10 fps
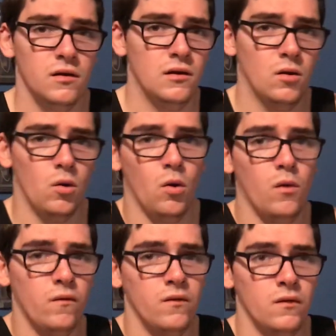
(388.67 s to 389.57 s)
and
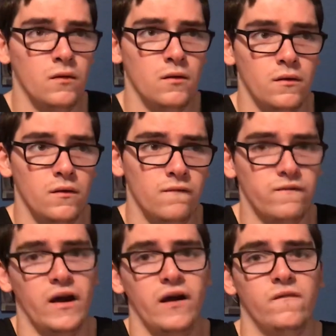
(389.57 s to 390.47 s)
all
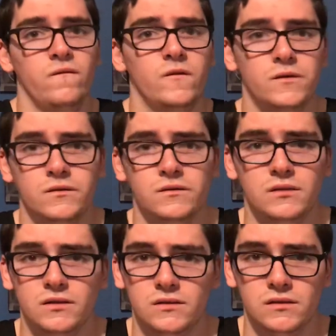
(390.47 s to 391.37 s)
5
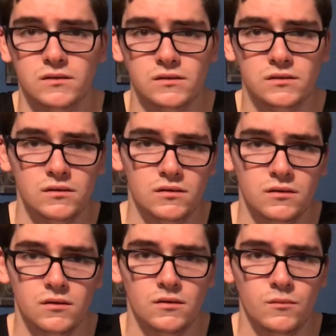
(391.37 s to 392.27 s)
seasons
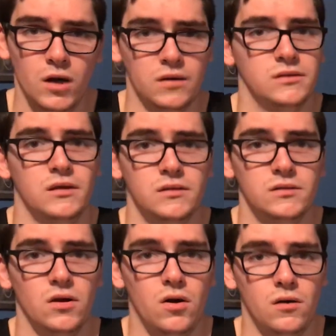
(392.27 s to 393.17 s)
box
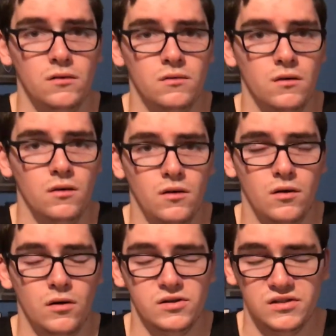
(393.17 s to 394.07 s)
sets
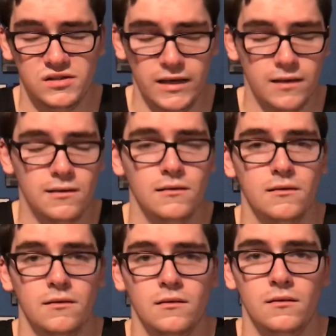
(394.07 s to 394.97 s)
are sick.
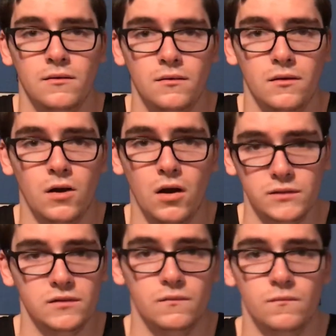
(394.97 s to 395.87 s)
They're
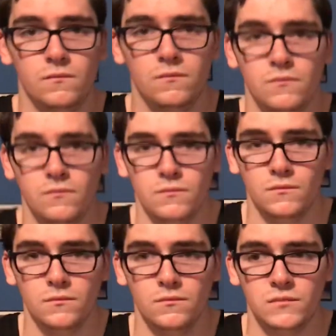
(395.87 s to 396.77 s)
awesome.
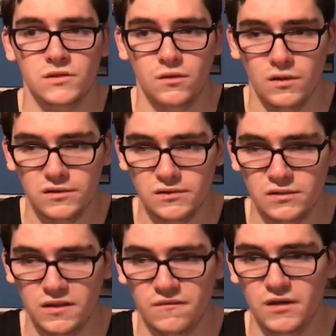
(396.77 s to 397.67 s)
So let's
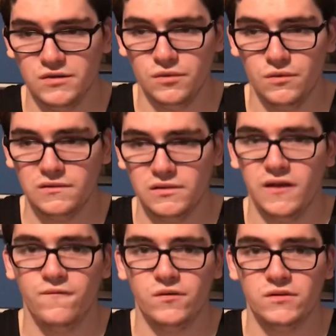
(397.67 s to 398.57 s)
see if they do the
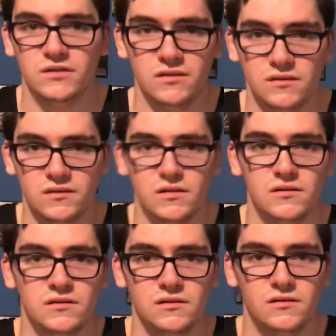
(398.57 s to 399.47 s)
same for season
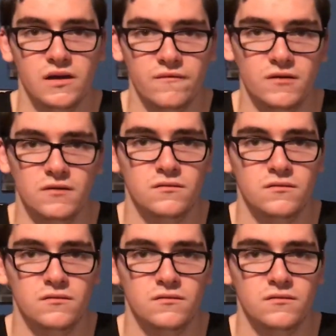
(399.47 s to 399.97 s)
6 and 7.